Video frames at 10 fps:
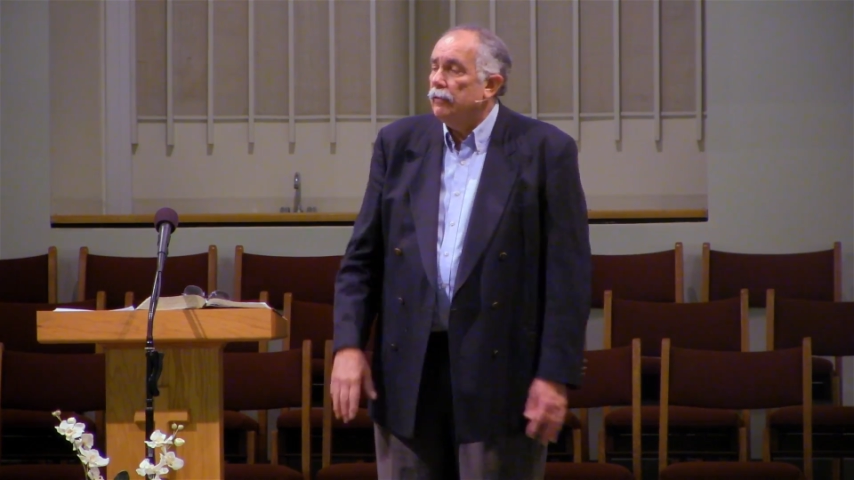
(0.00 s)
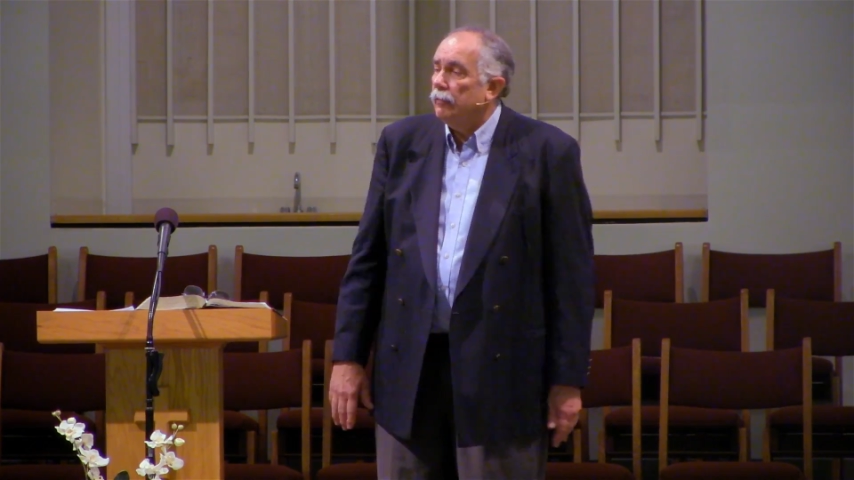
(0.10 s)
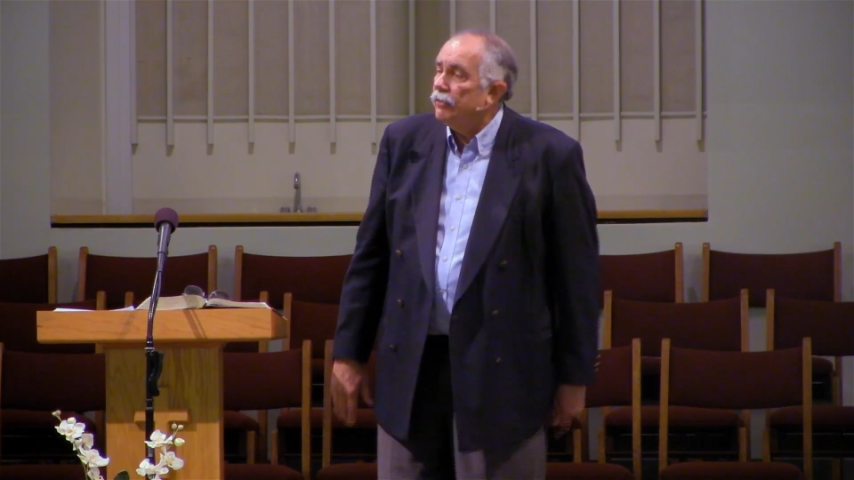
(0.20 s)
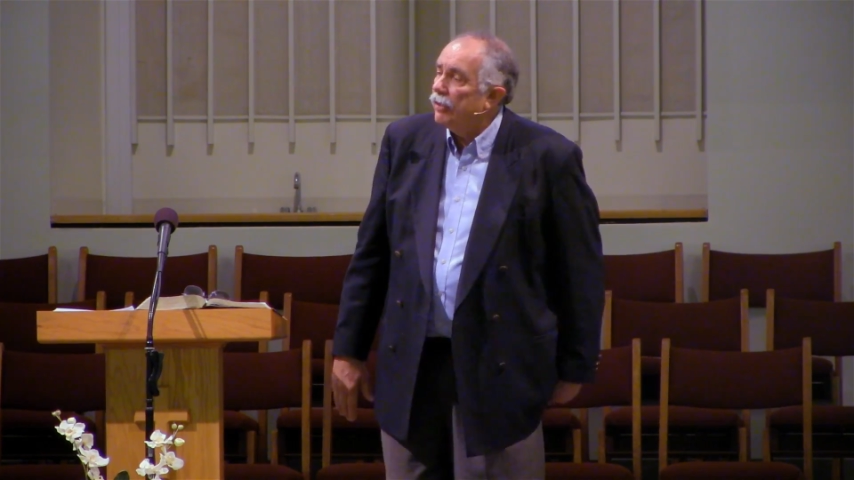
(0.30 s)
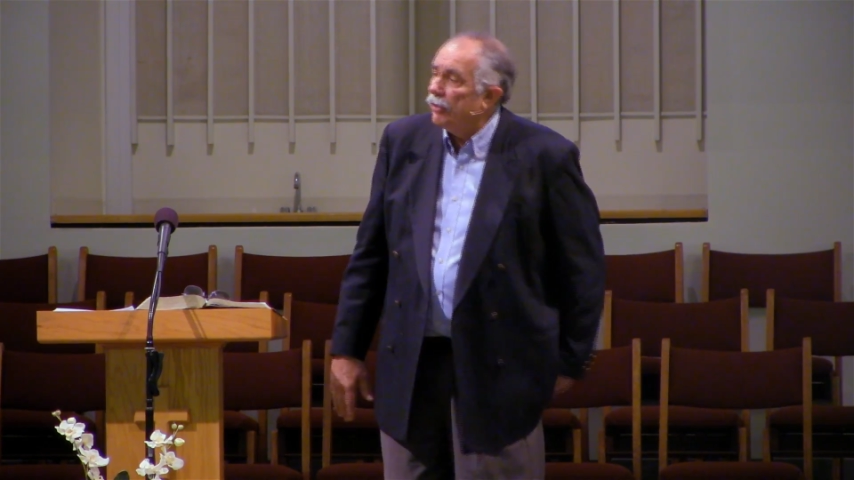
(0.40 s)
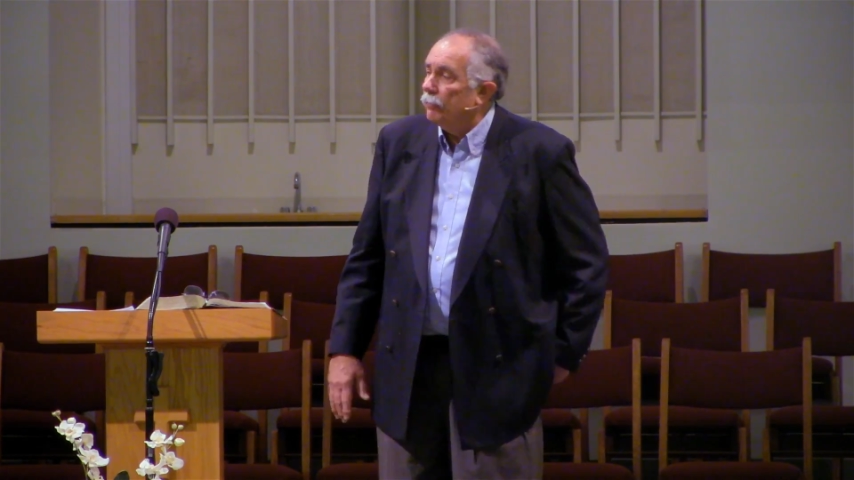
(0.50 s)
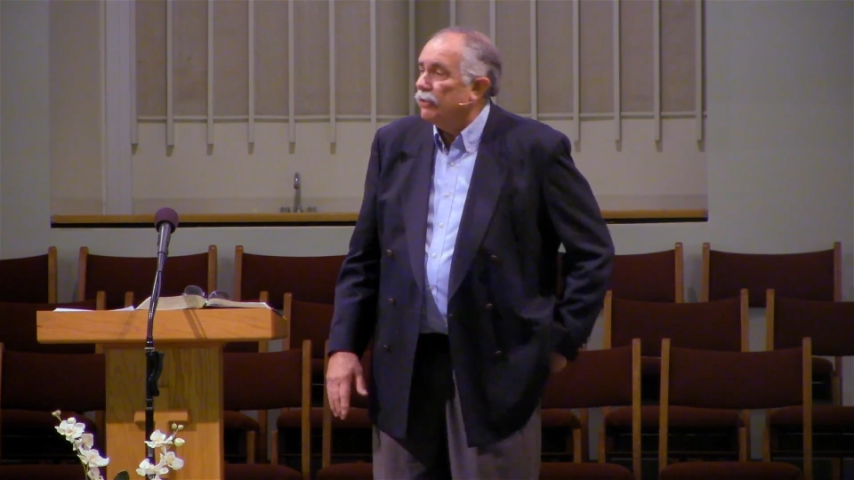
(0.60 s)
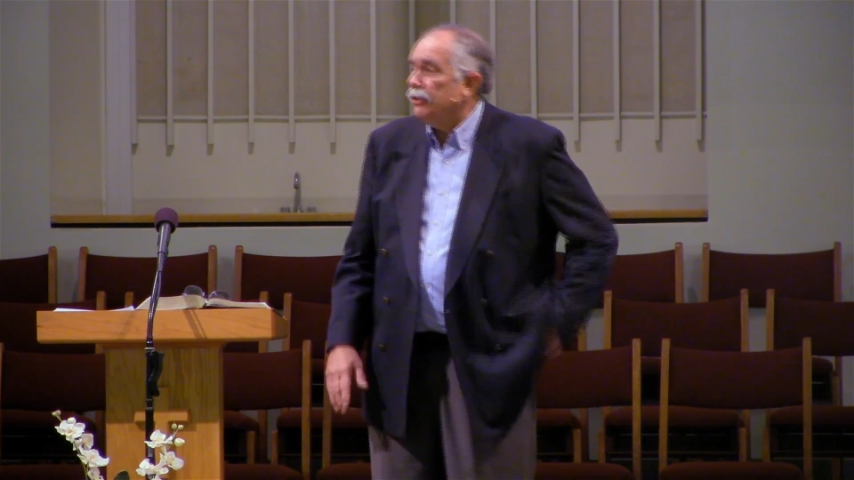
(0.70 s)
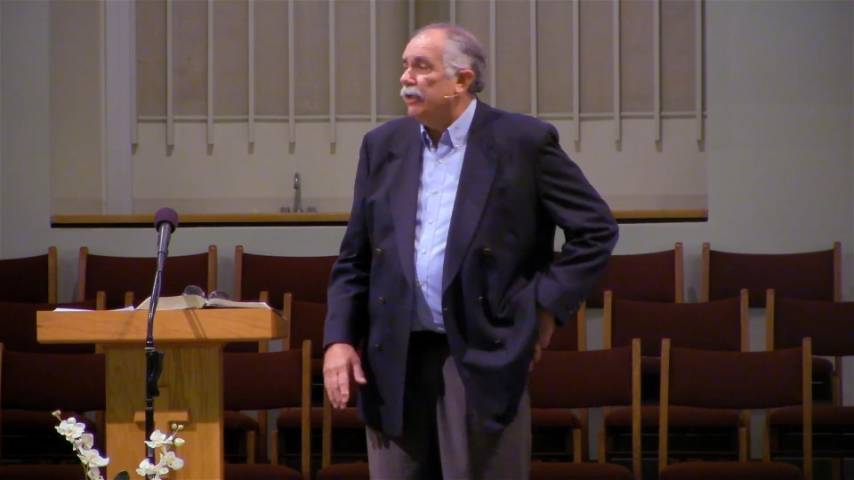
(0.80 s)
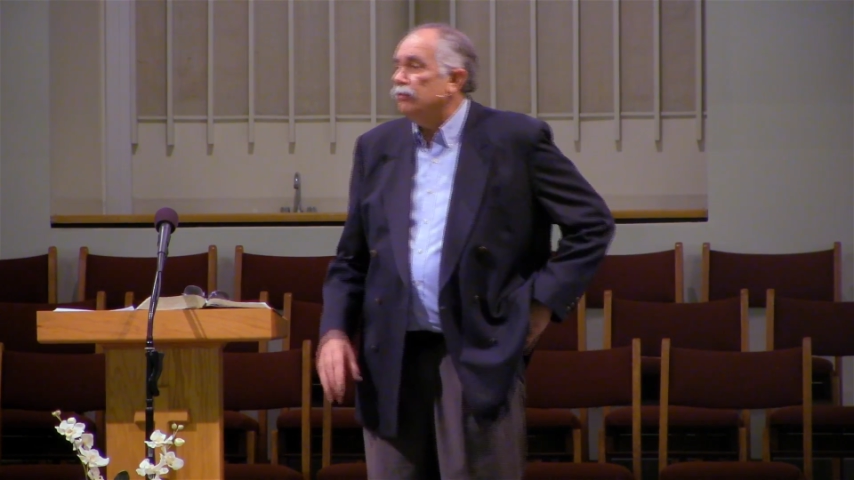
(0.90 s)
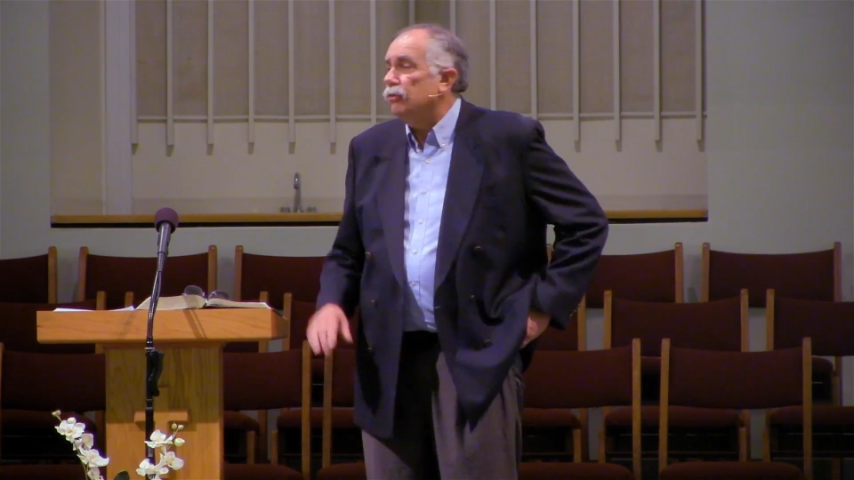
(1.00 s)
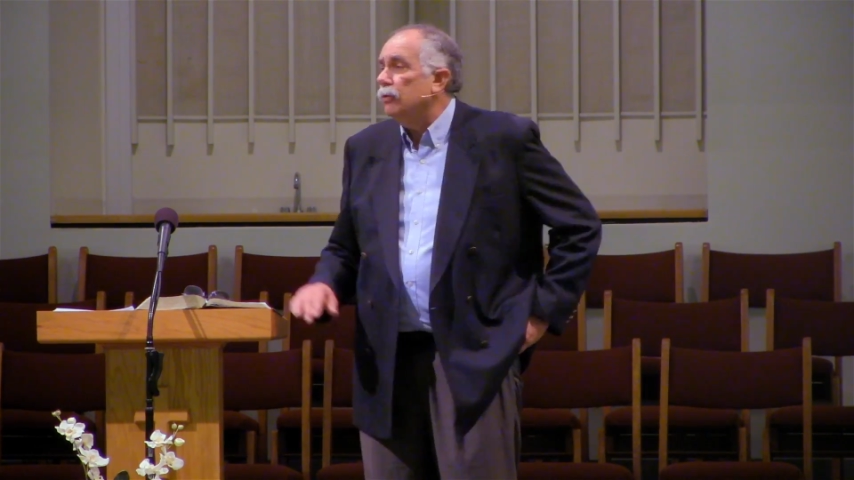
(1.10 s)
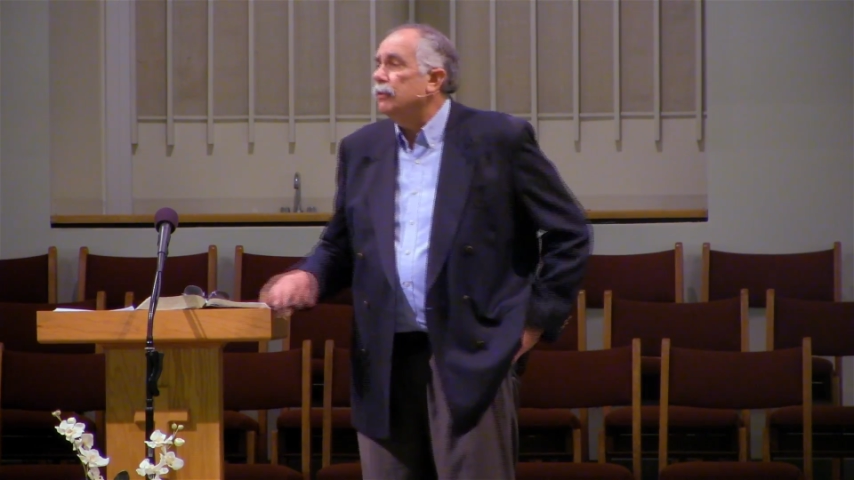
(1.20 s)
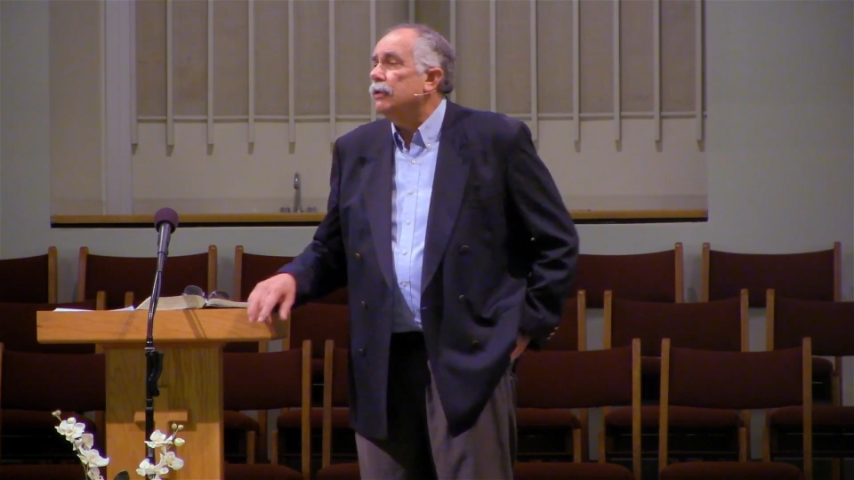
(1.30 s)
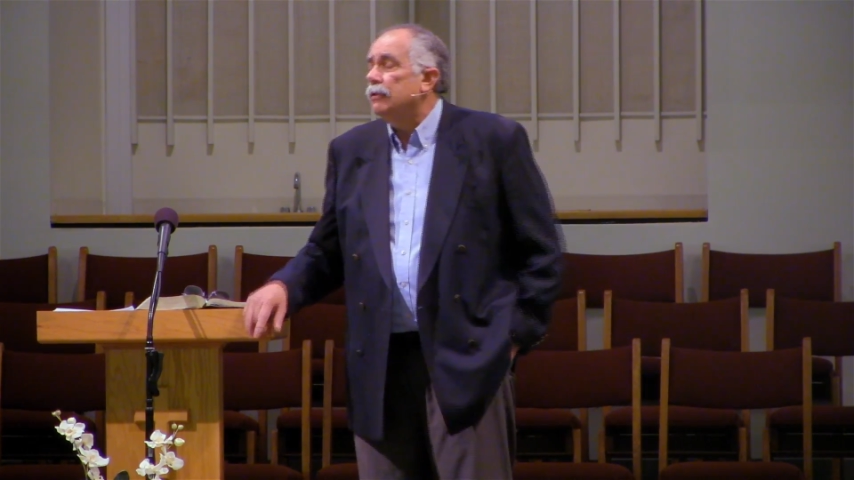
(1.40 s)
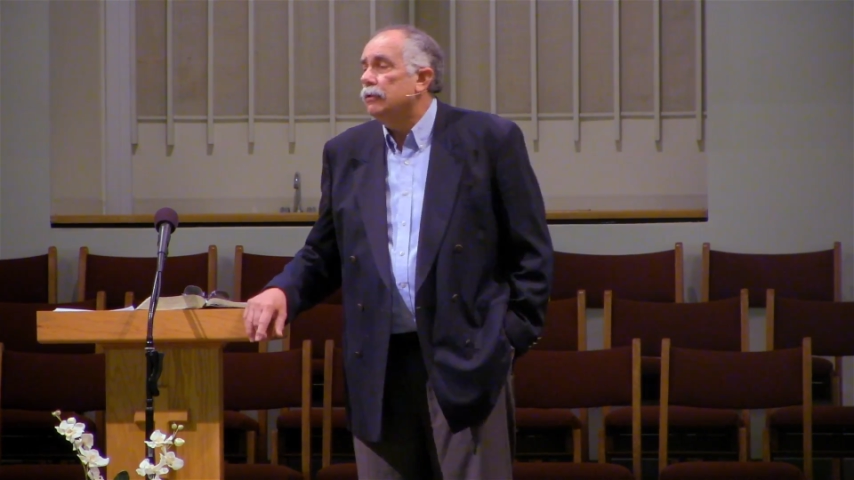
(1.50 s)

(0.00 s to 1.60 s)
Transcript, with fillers: Let me tell you what Jen's doing.